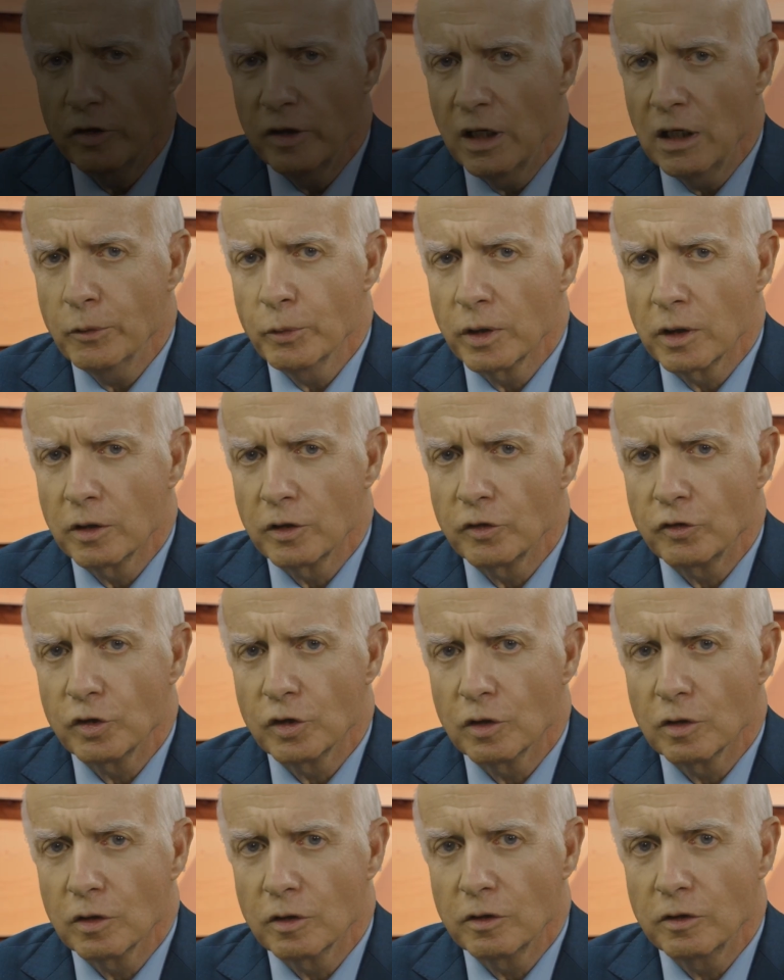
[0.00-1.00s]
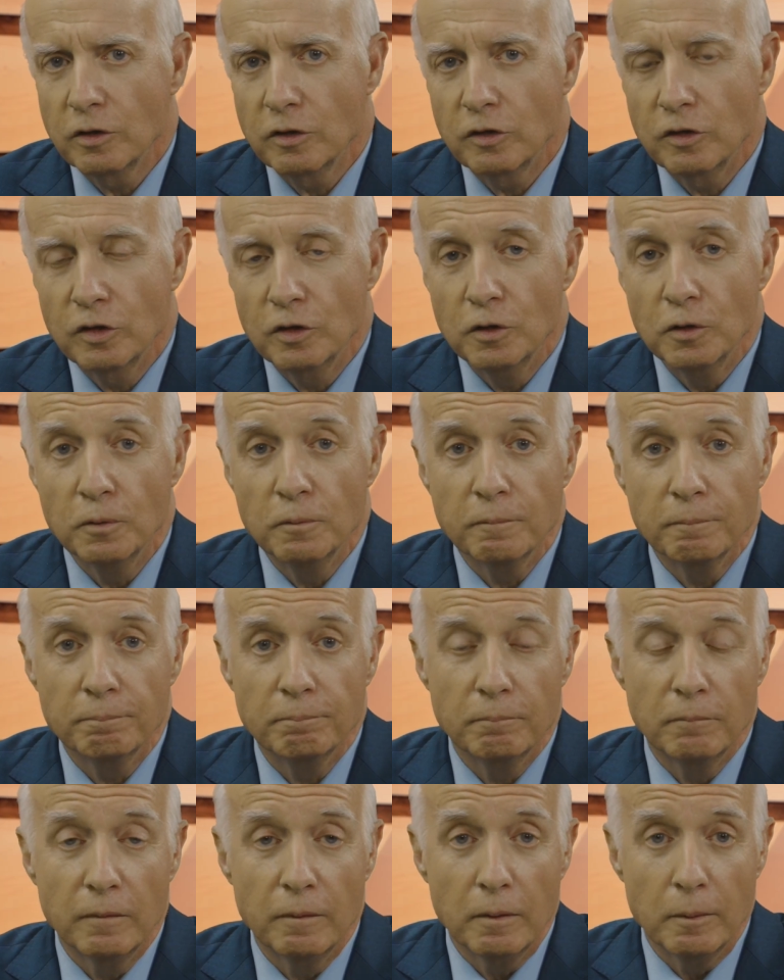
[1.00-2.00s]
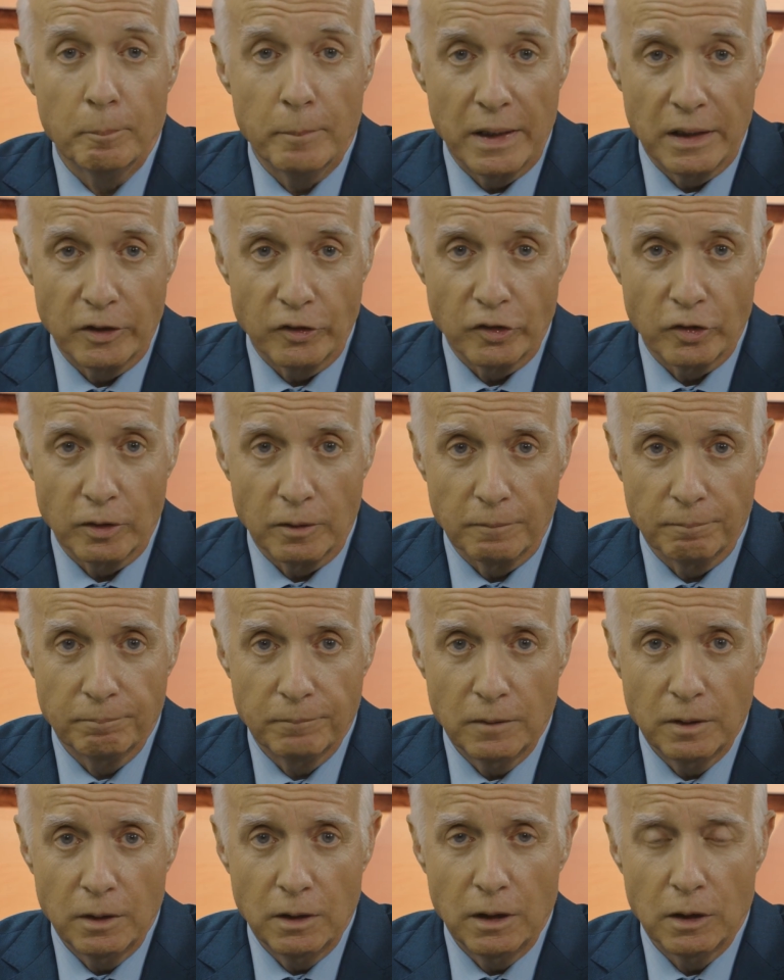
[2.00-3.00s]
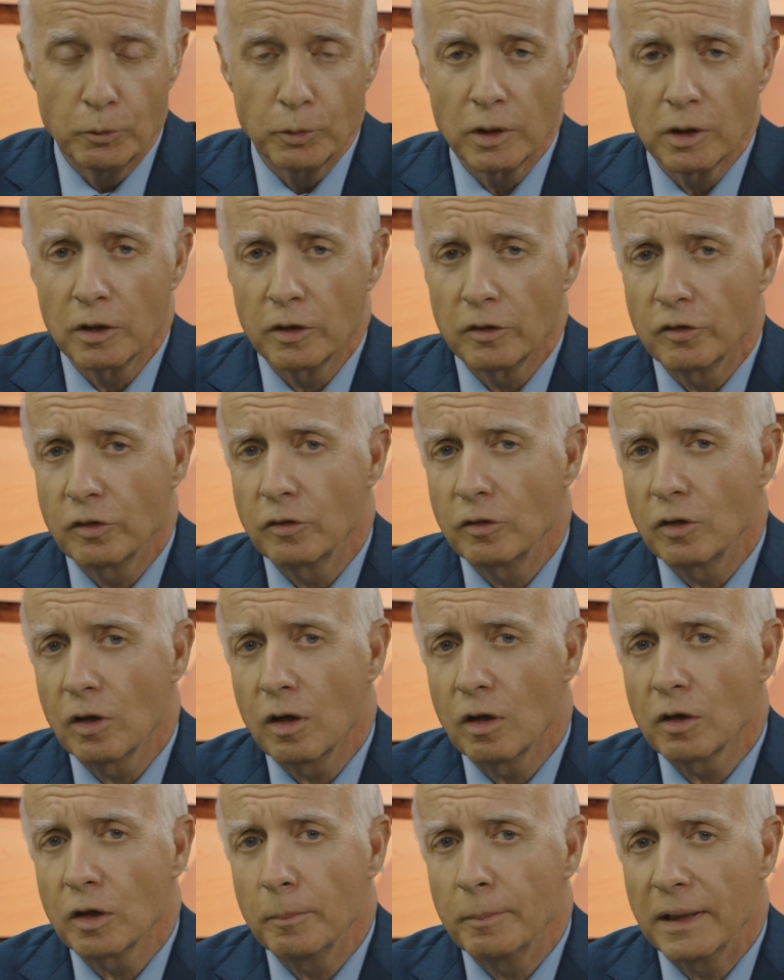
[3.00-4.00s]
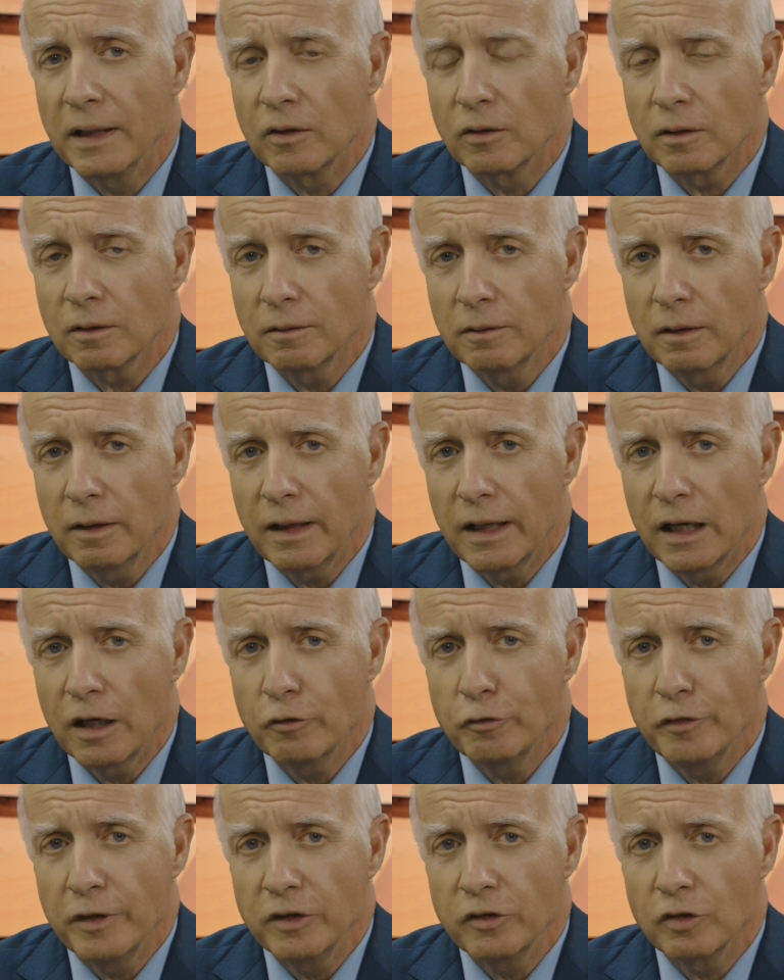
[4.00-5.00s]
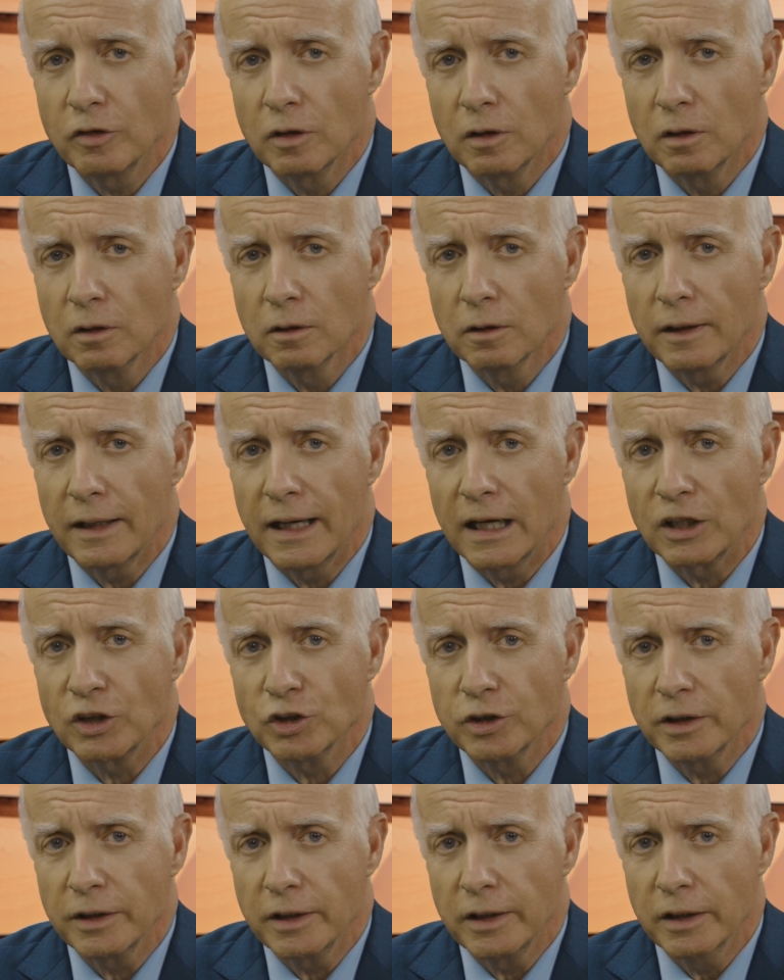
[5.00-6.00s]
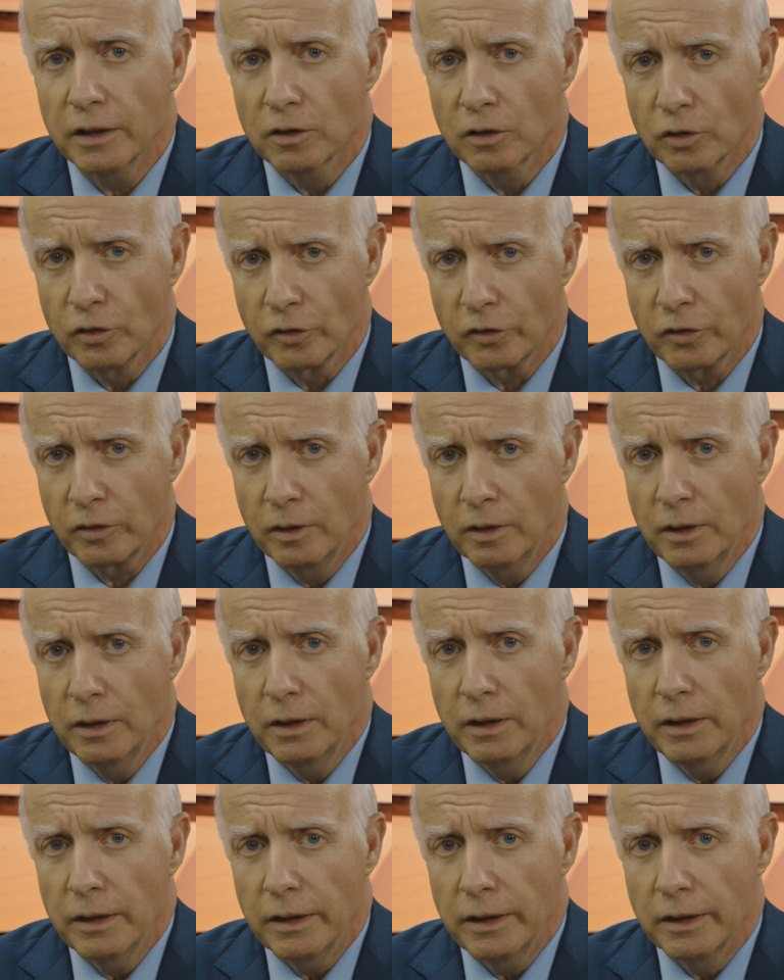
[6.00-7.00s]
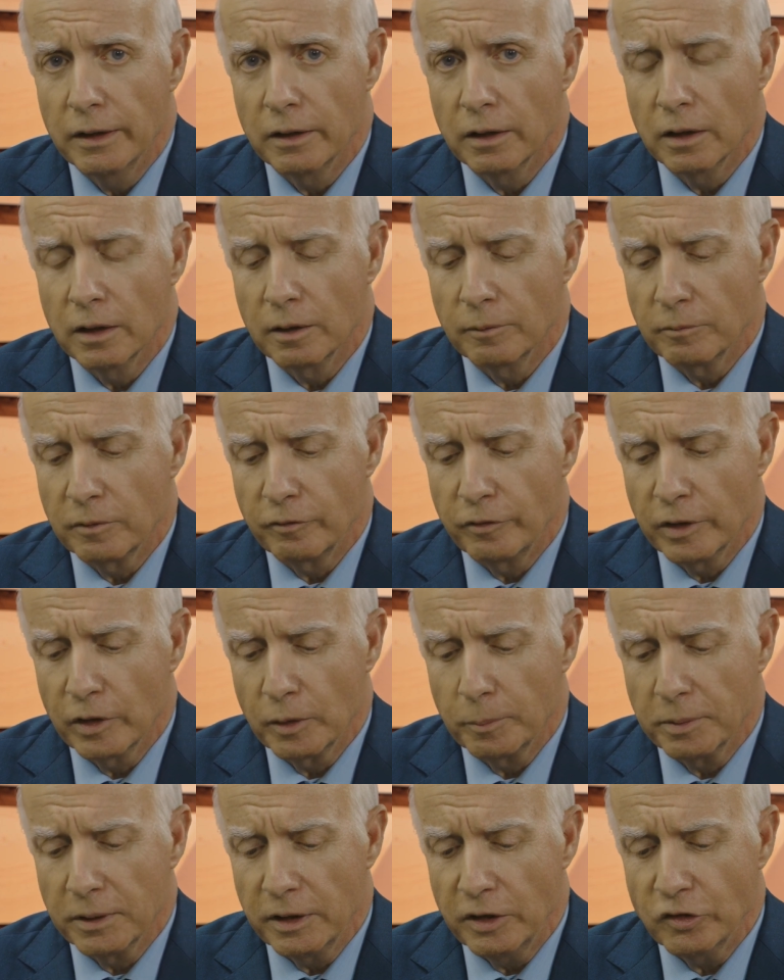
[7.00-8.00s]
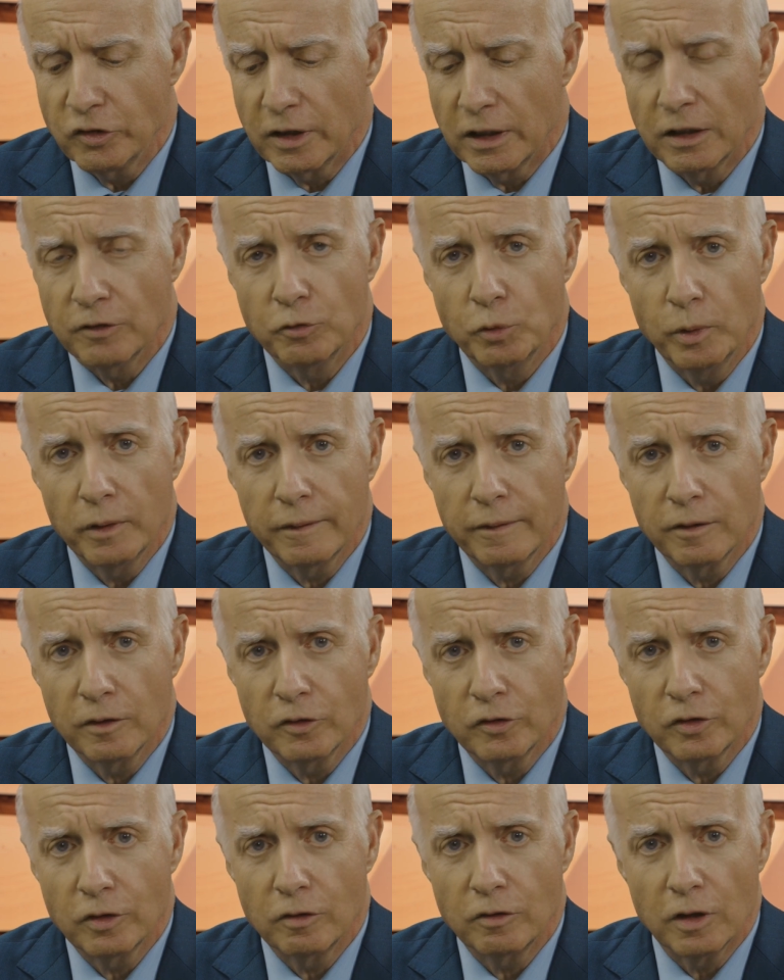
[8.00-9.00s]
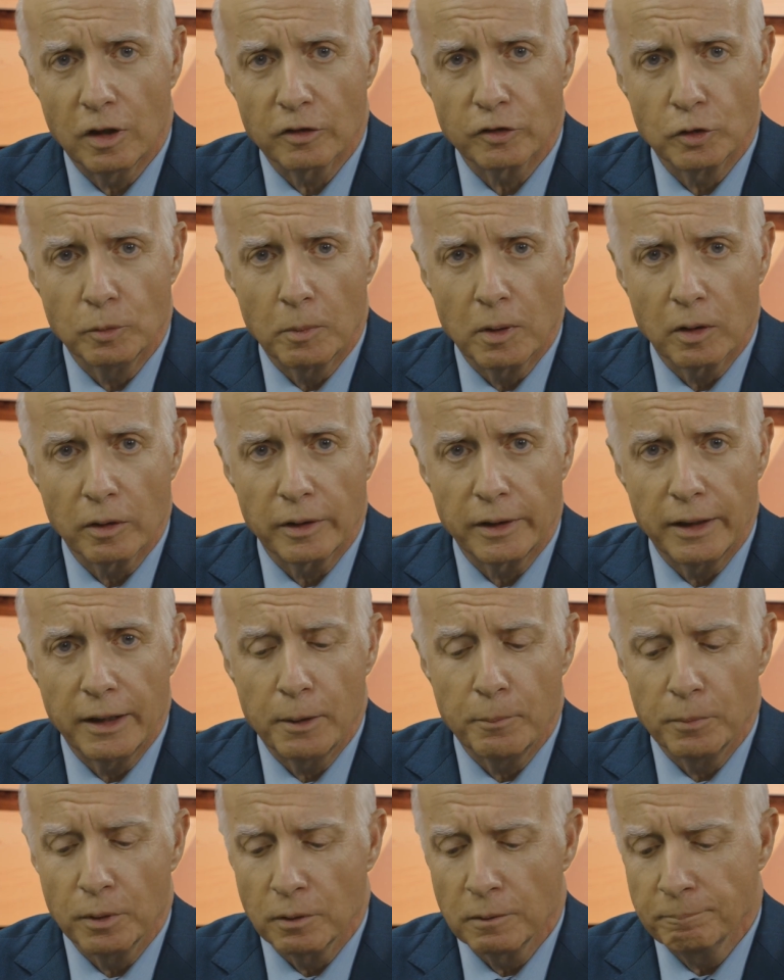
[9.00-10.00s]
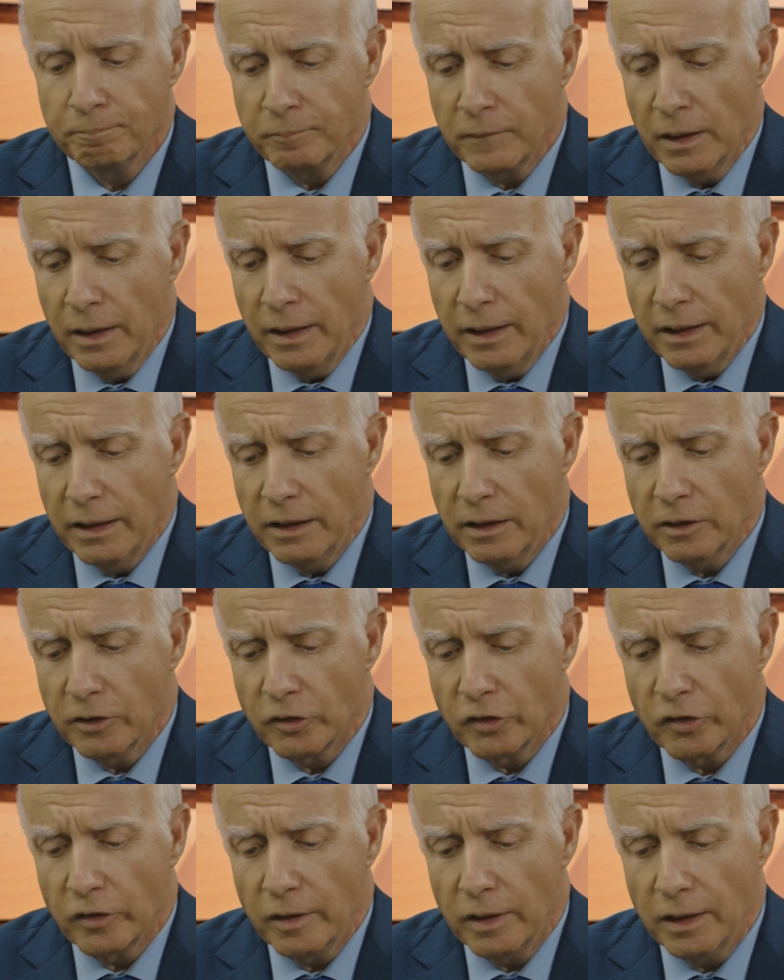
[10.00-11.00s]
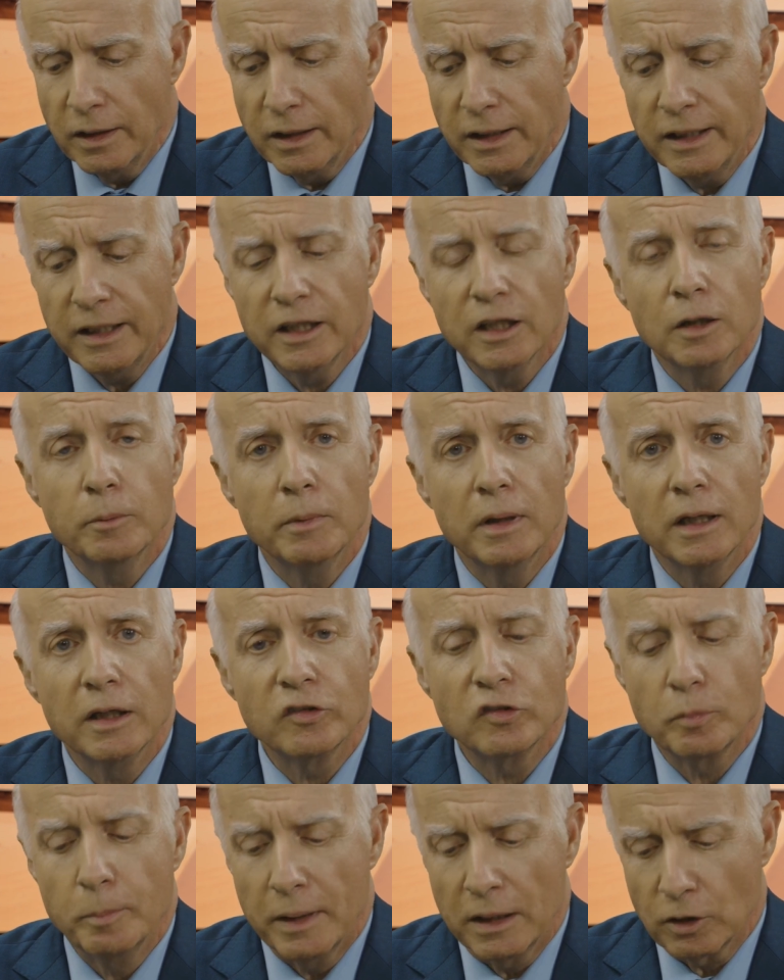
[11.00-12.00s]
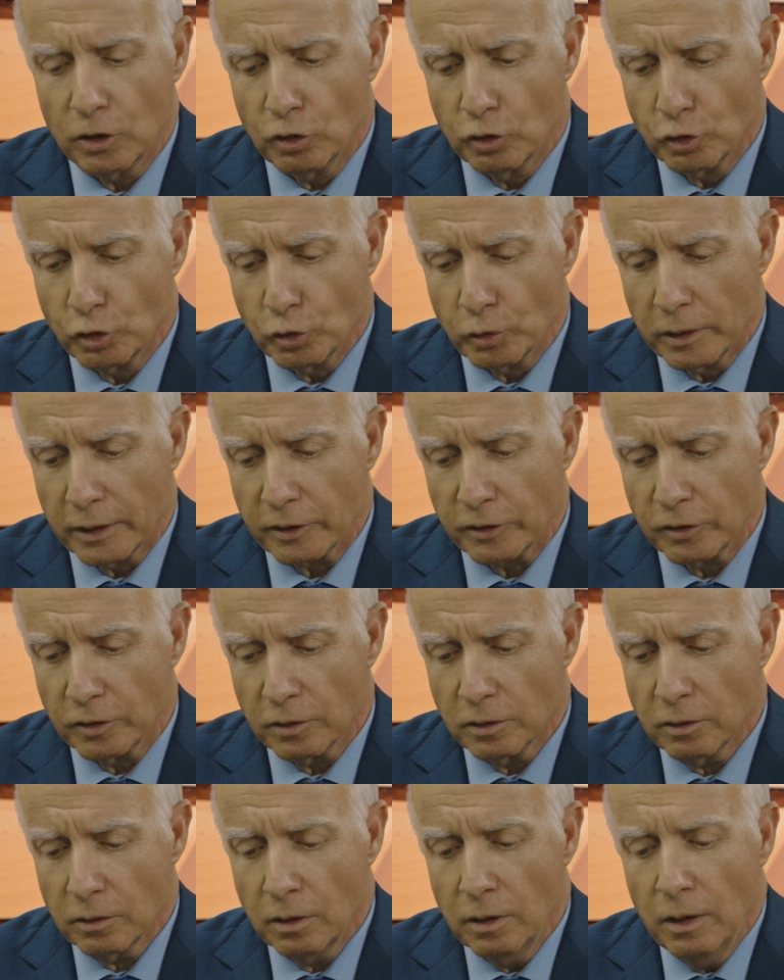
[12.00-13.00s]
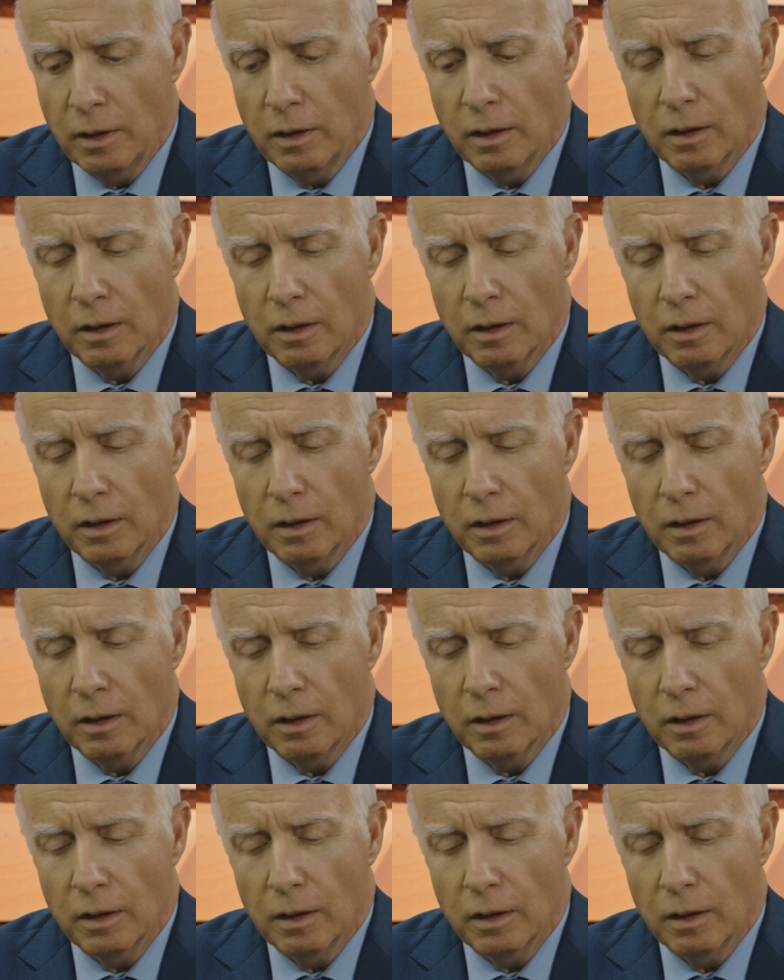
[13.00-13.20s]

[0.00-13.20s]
Today, we're going to turn to medicine, and we're going to talk about how fentanyl actually kills. And I'm very pleased to have with us Dr. Mark Gamber. He is the EMS medical director